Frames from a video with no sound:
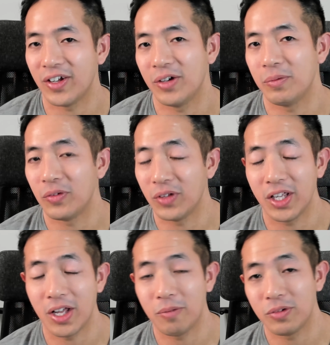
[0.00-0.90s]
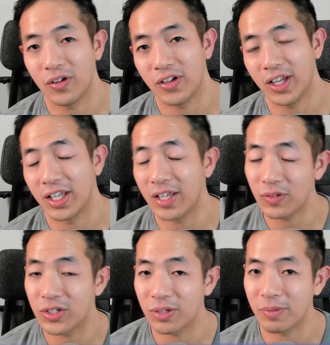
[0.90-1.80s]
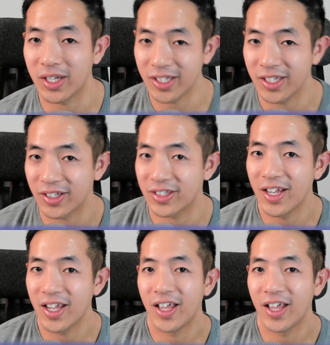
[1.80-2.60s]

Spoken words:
I hope it really helped you out and give you some ideas